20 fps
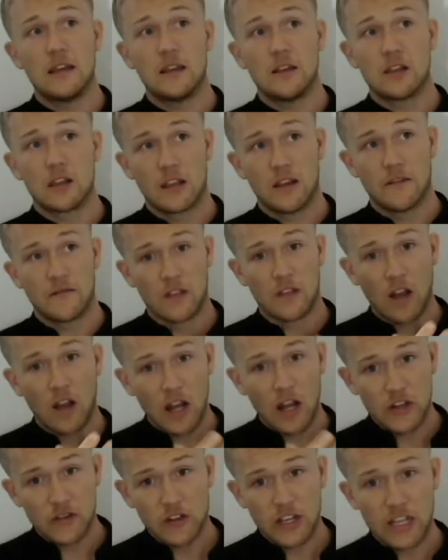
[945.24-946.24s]
if
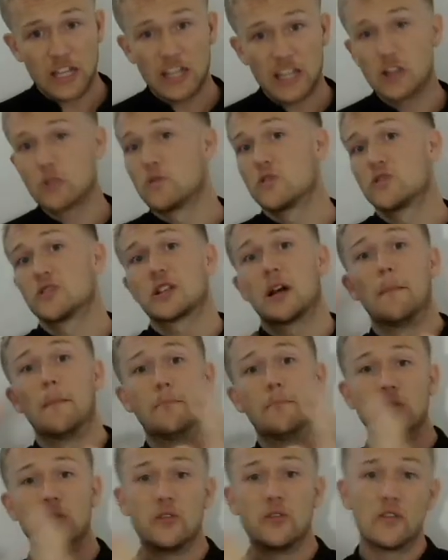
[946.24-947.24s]
laundry equals a
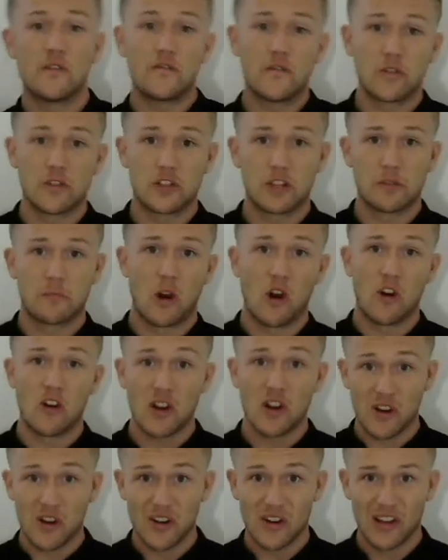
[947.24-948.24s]
beautiful
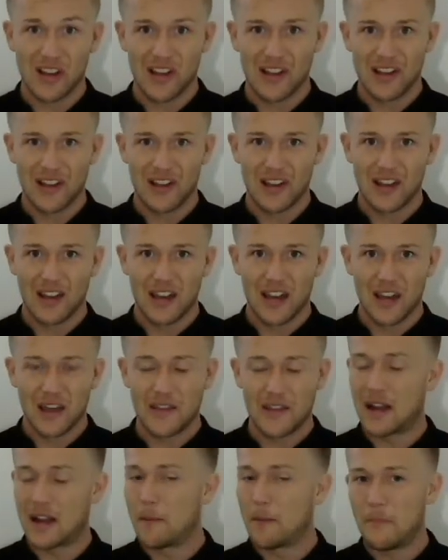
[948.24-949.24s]
tomorrow,
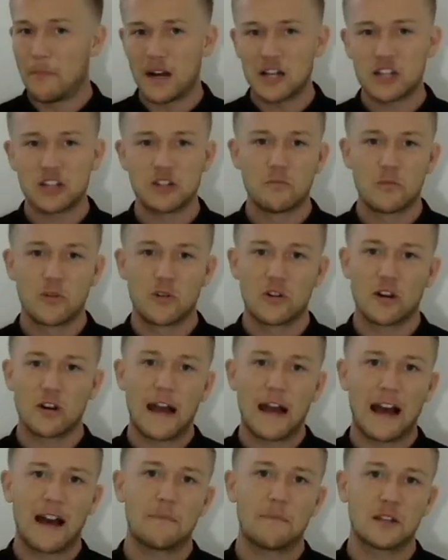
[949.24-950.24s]
then I'm much more
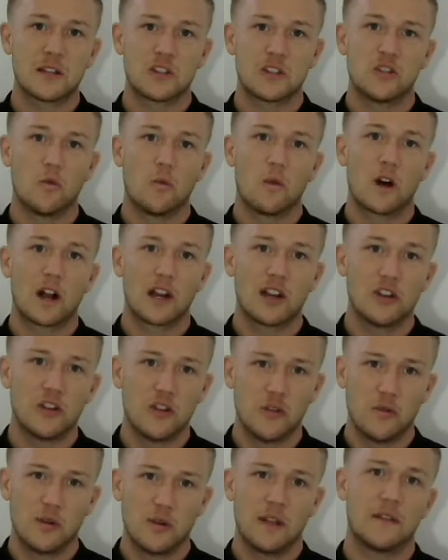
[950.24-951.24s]
apt to want to
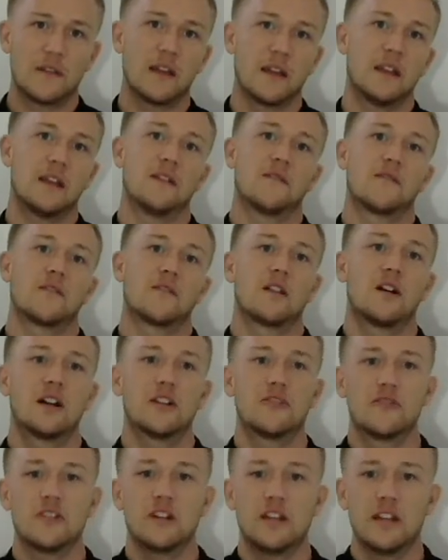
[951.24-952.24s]
do it than if
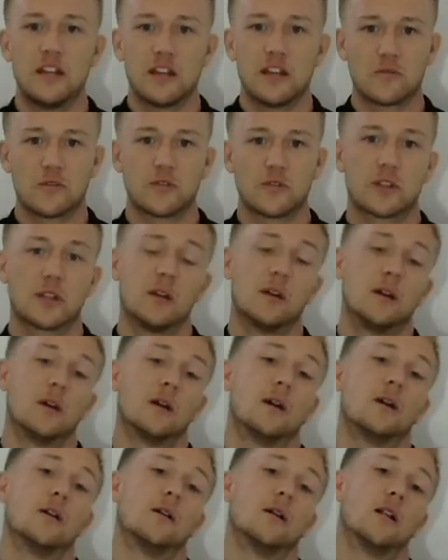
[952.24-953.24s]
laundry equals,
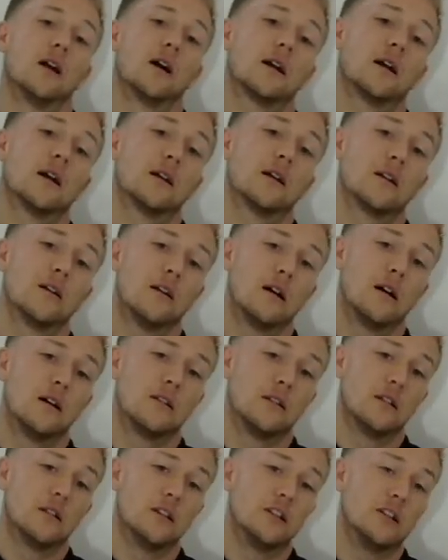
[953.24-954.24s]
well, I gotta go down
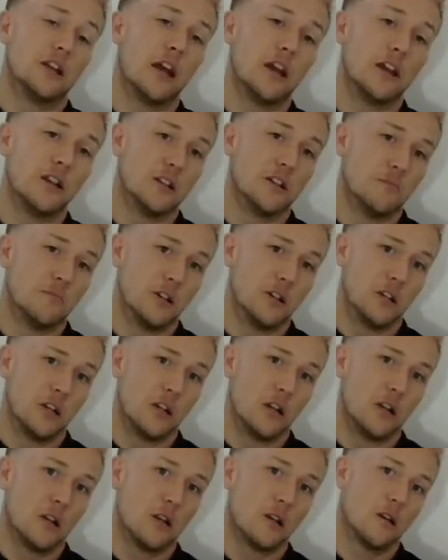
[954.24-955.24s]
to the change
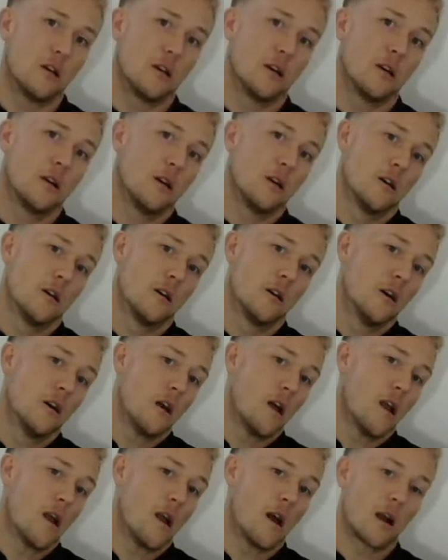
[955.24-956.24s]
machine,
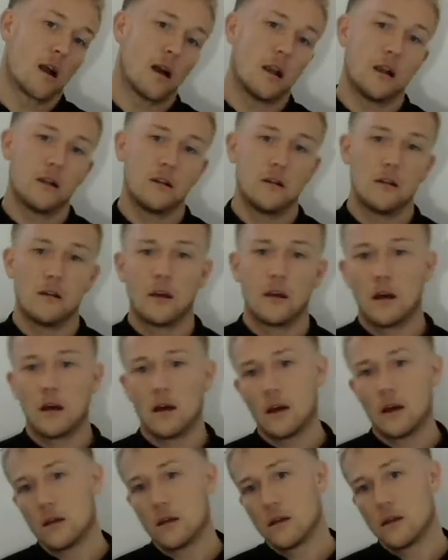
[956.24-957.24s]
and I gotta do
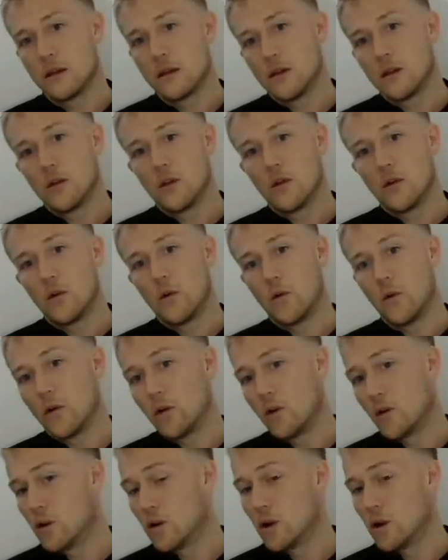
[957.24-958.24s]
that.
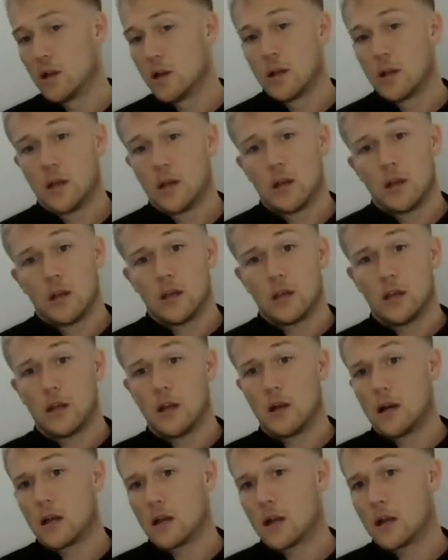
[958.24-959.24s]
Or, I
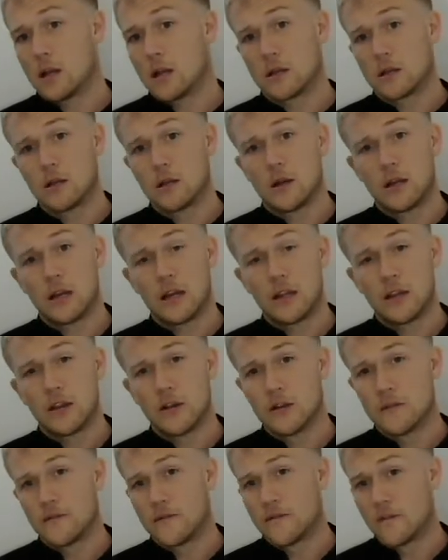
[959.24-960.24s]
gotta go down there
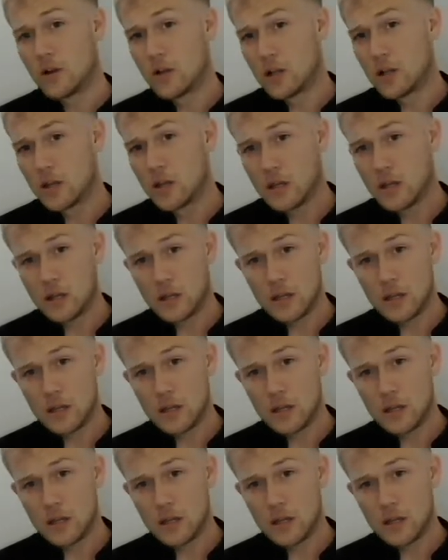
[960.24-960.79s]
and fold it